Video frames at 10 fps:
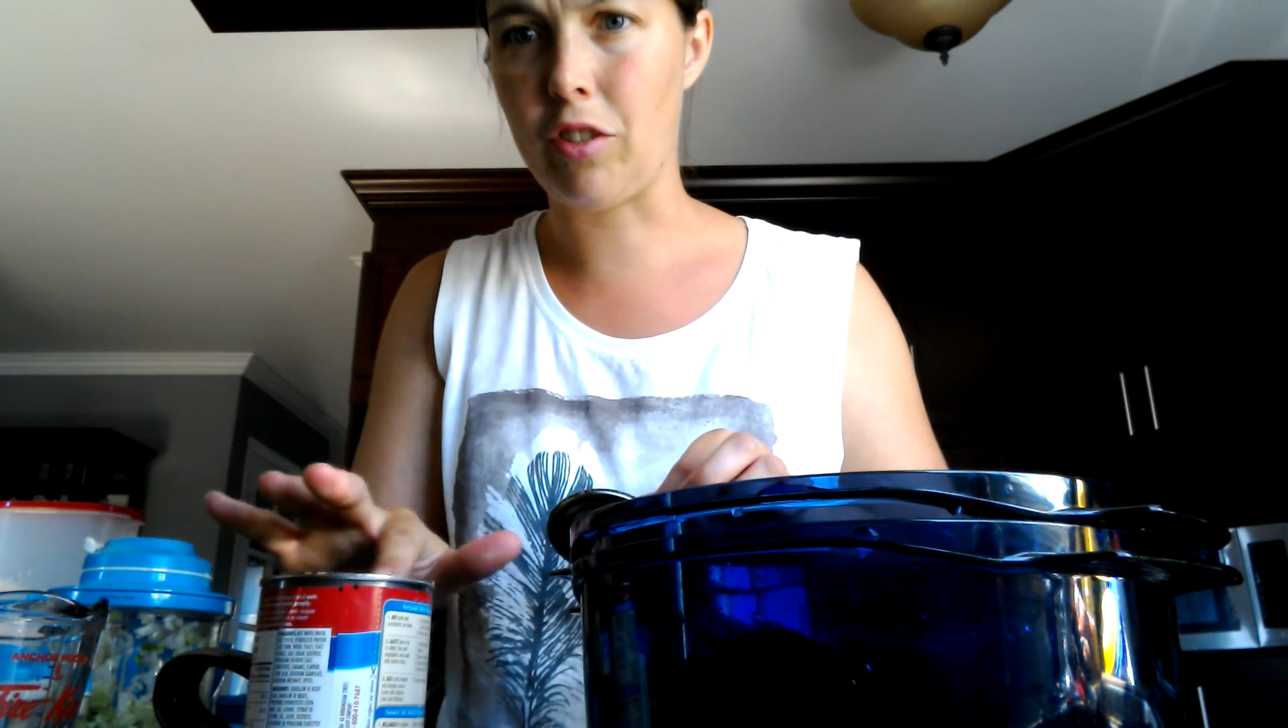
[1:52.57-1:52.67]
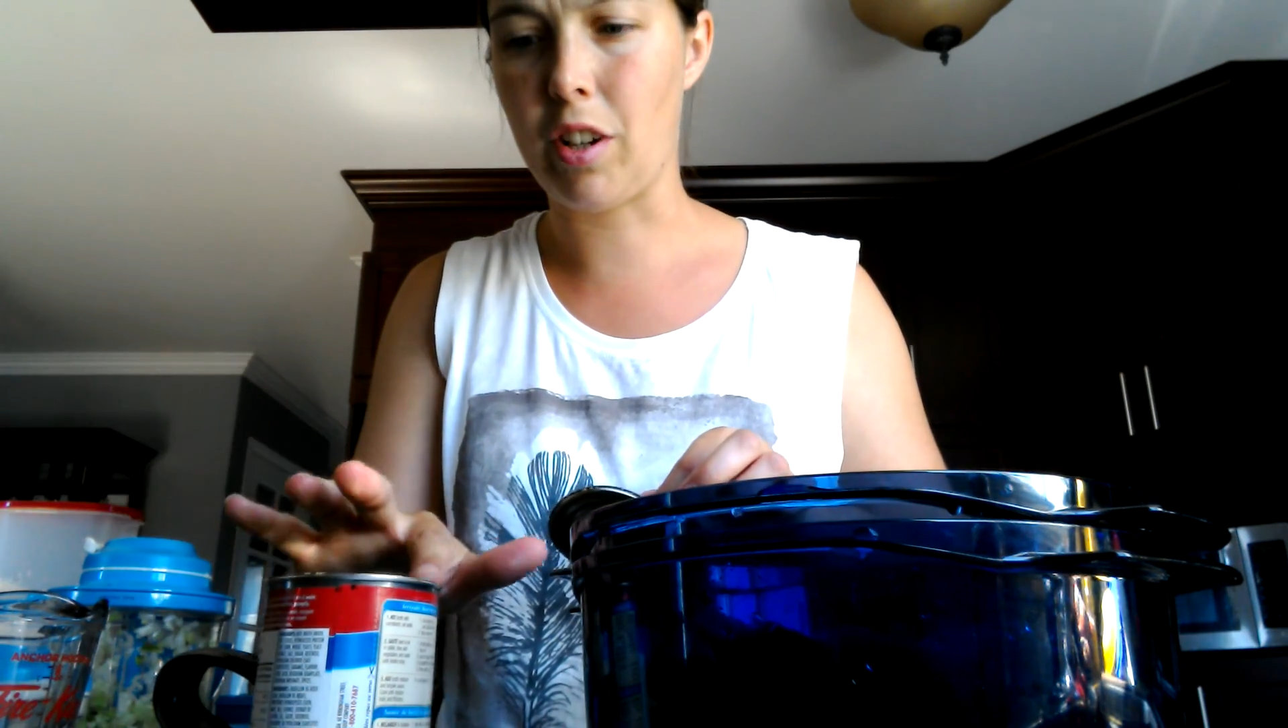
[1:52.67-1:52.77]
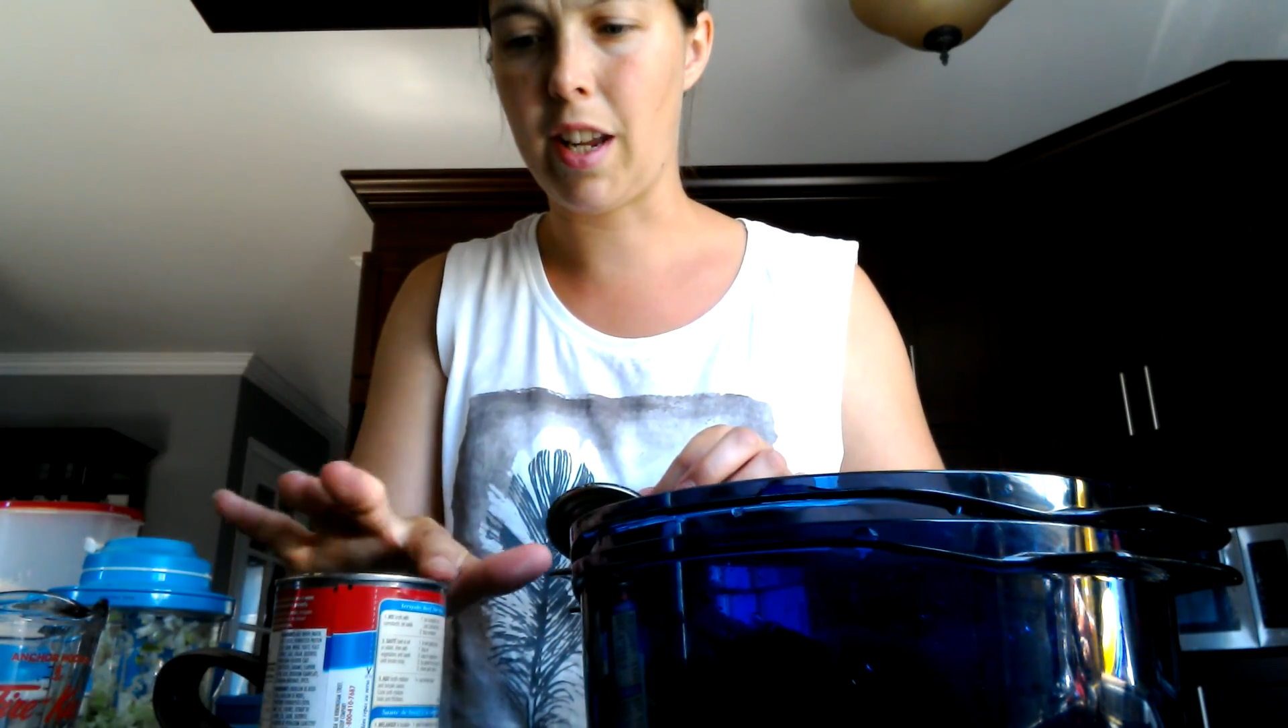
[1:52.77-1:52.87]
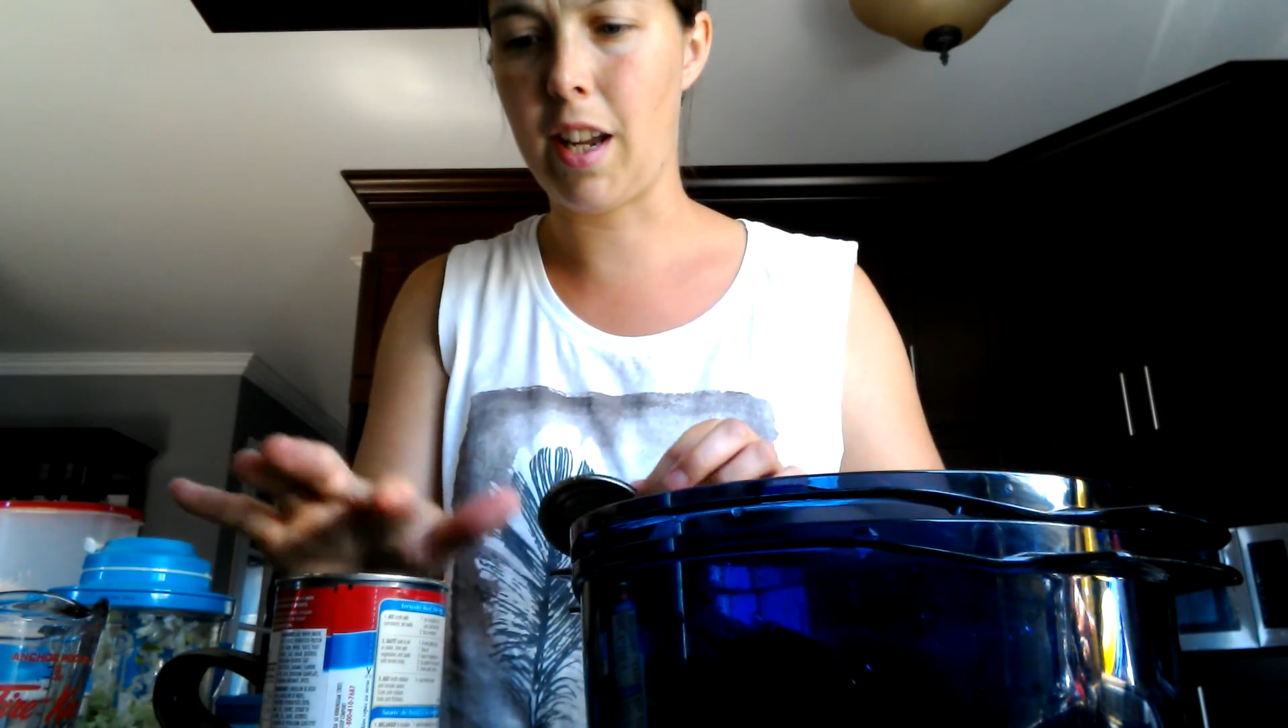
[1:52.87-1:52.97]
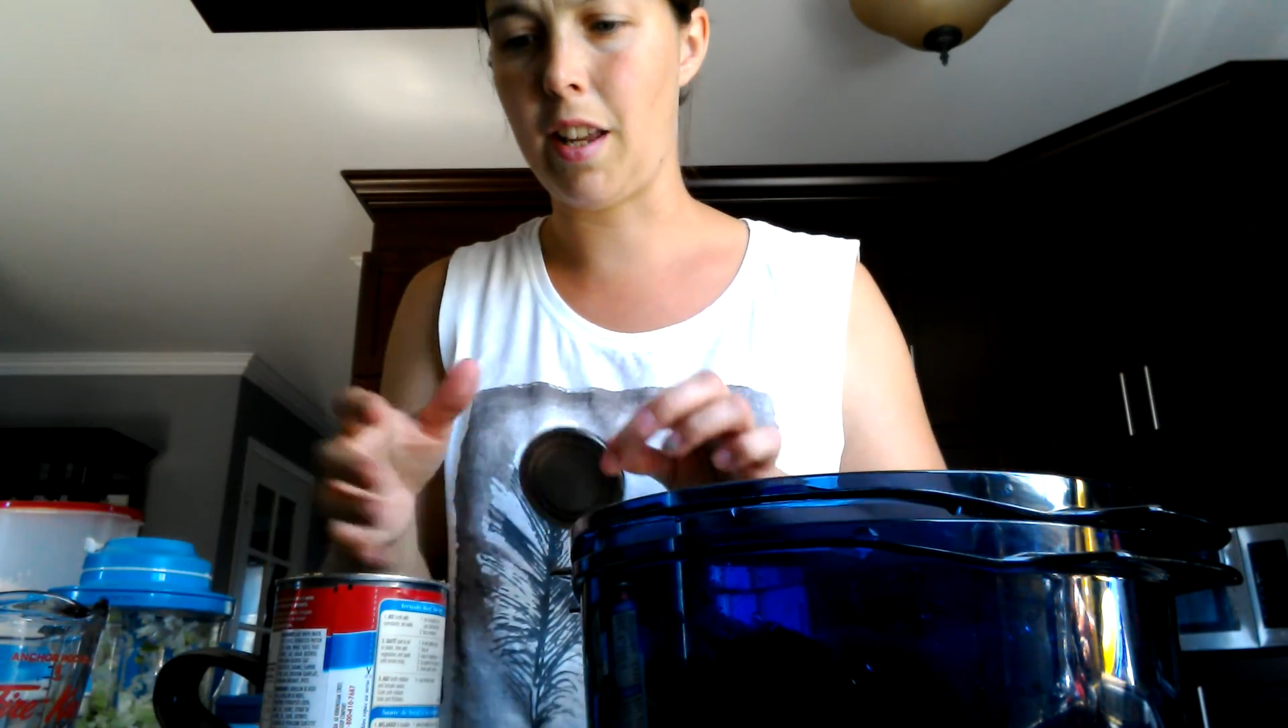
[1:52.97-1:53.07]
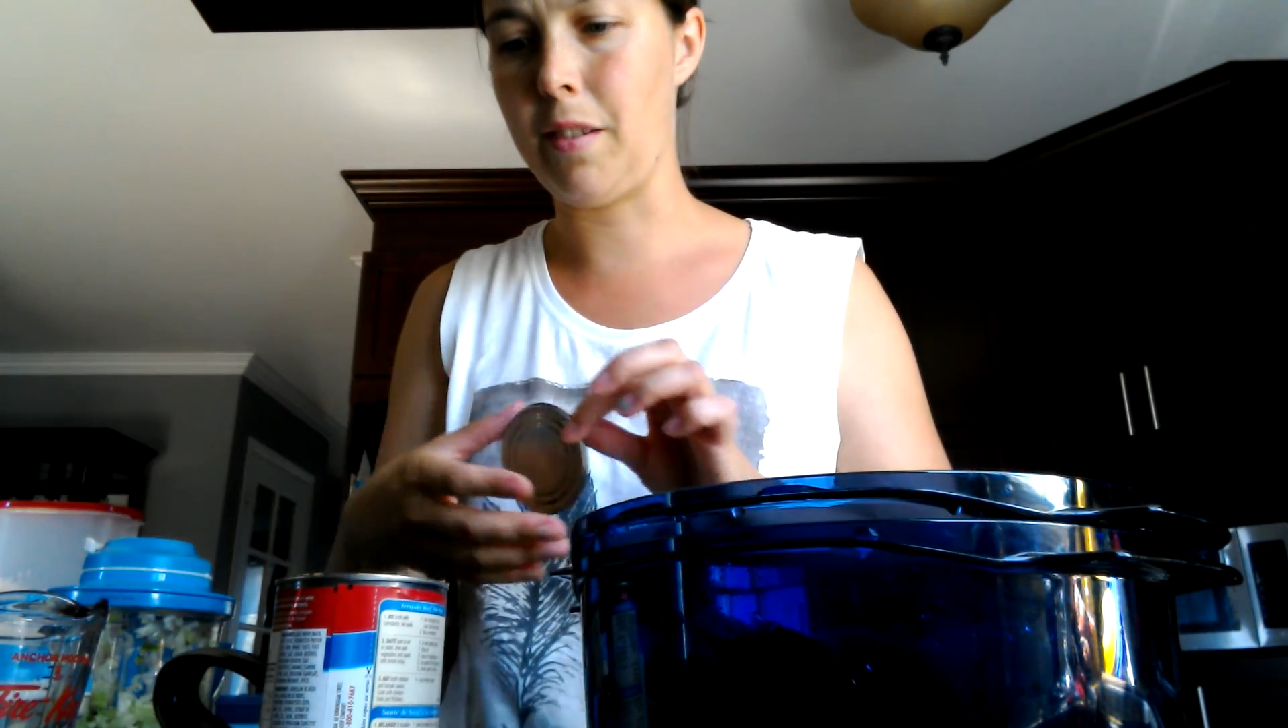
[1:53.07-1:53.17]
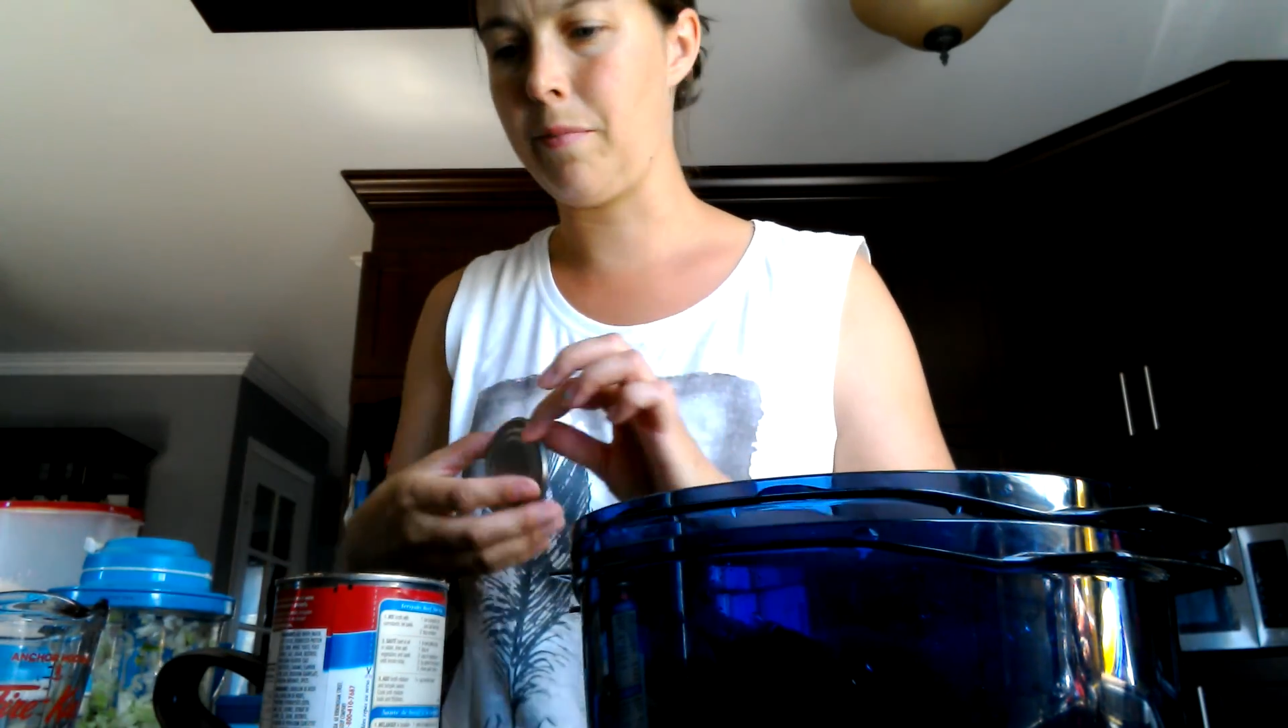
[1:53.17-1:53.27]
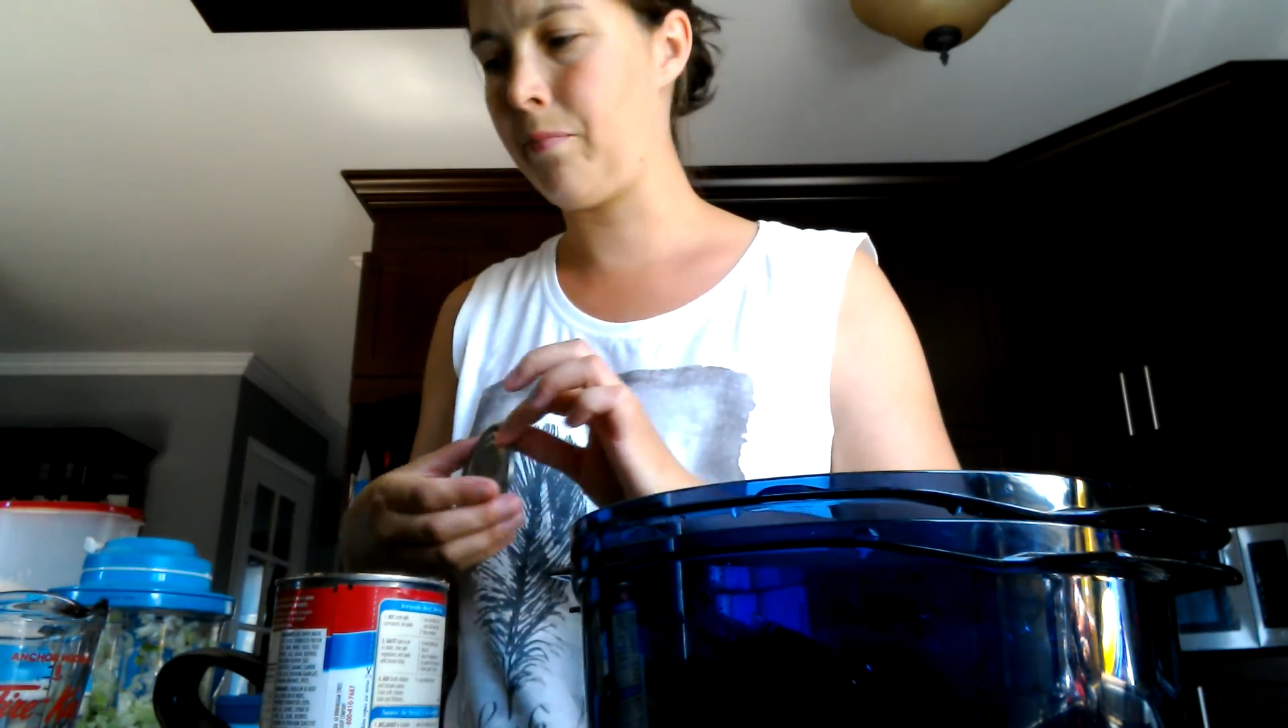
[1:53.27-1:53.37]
your can.